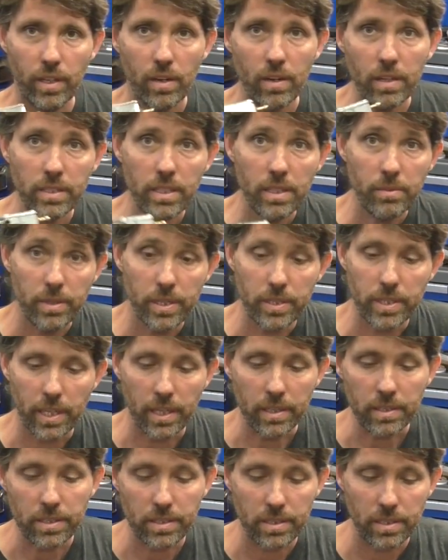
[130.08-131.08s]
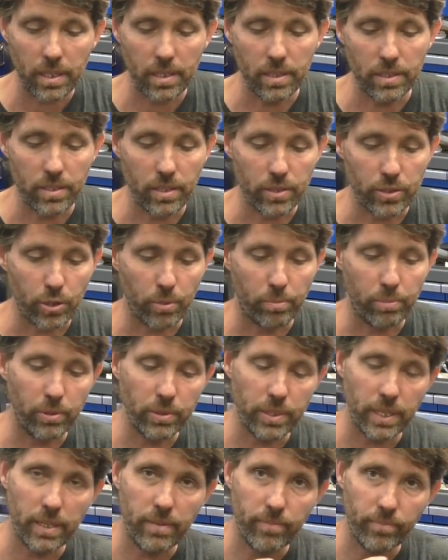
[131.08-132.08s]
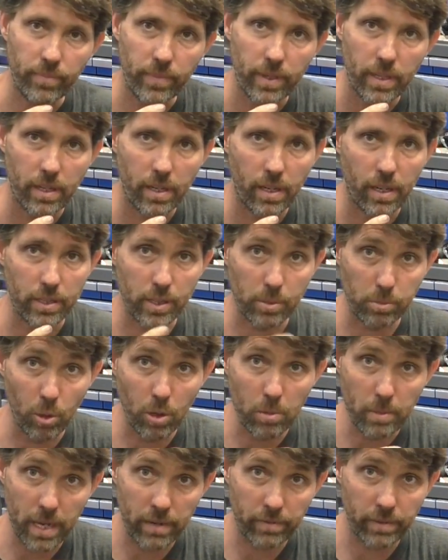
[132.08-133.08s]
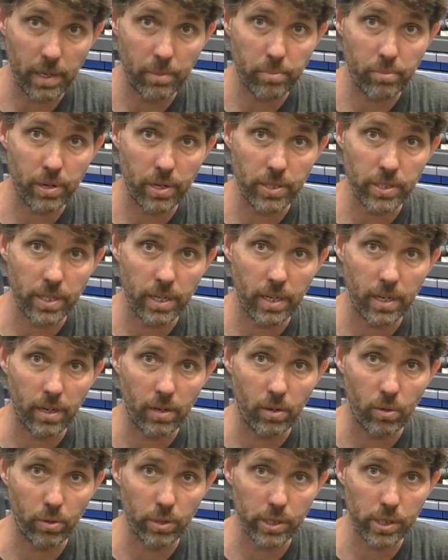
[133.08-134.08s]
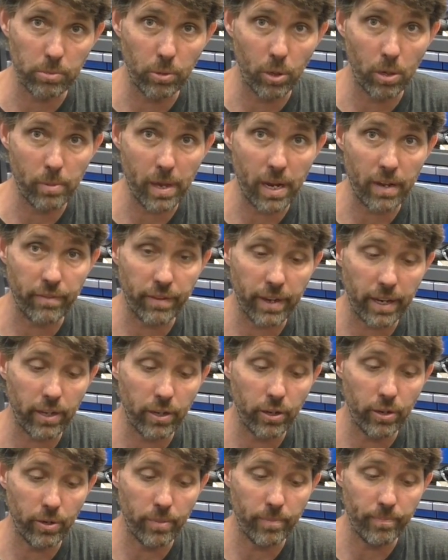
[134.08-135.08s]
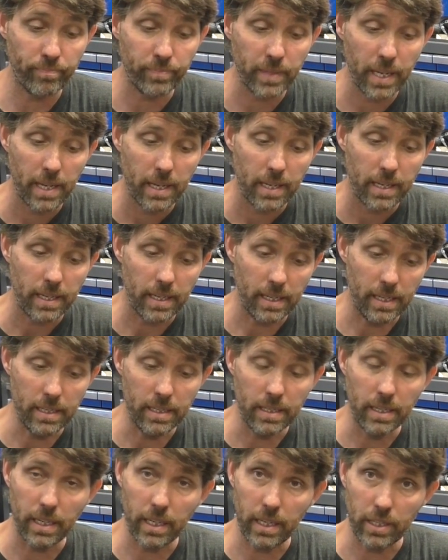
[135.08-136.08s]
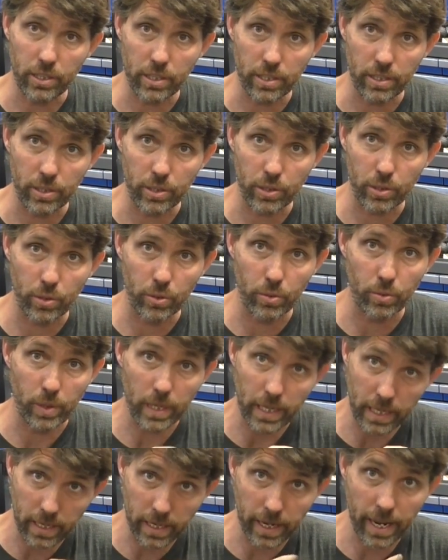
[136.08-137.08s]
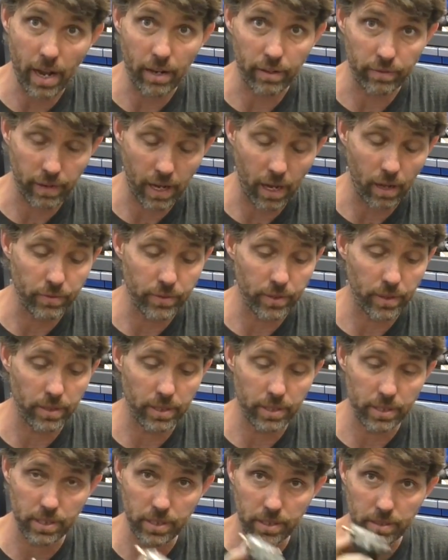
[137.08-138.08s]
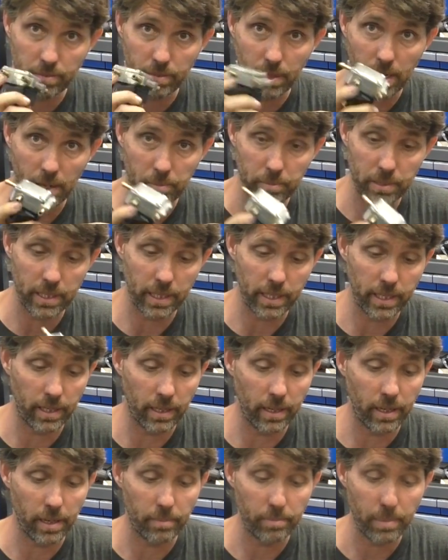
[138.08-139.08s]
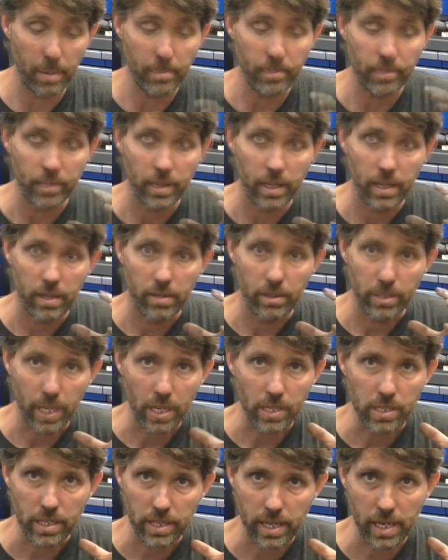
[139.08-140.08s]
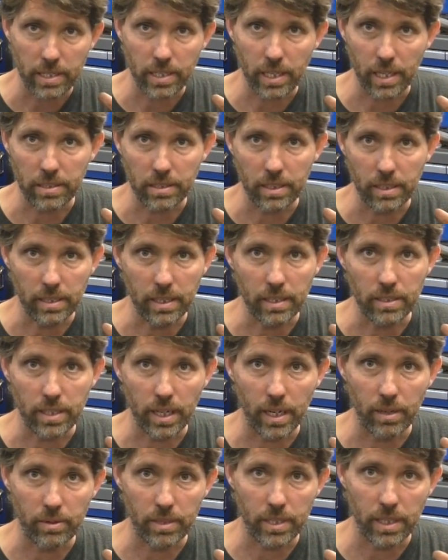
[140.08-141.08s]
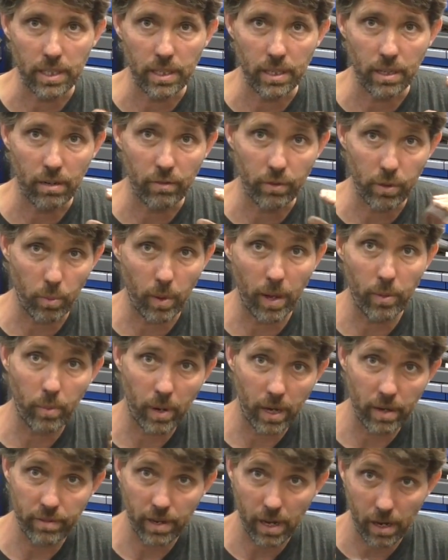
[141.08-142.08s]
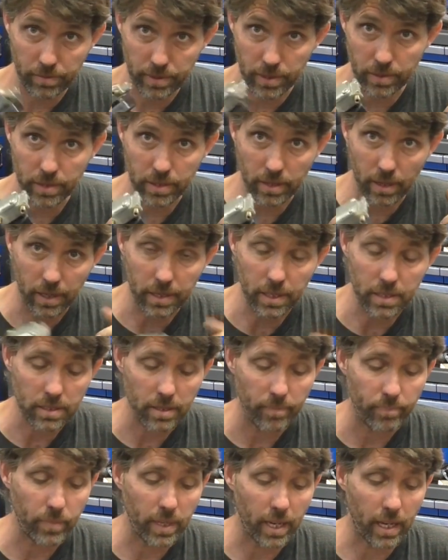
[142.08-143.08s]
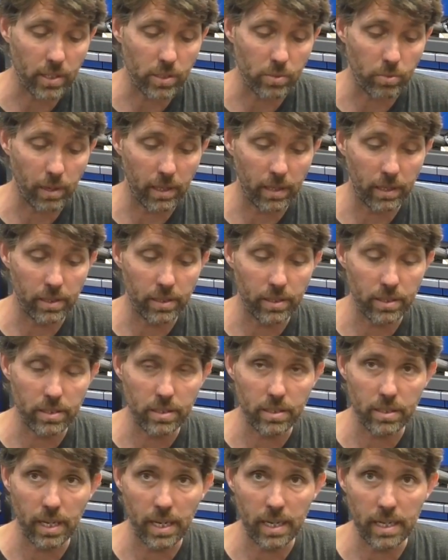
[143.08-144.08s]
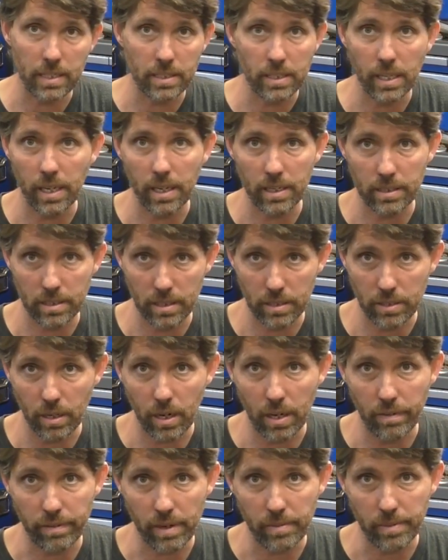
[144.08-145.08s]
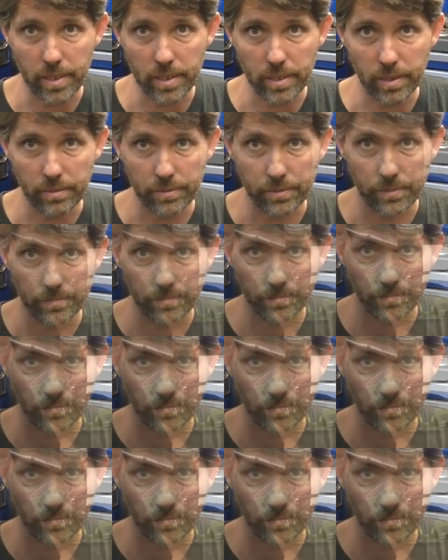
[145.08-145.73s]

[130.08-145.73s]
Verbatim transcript: The idea with the tests is that you're putting a small amount of air pressure or a small amount of vacuum in each of the two in and out valves on this particular pump. You're essentially there testing the integrity of the one-way valves inside it, as well as any tears in the diaphragm itself.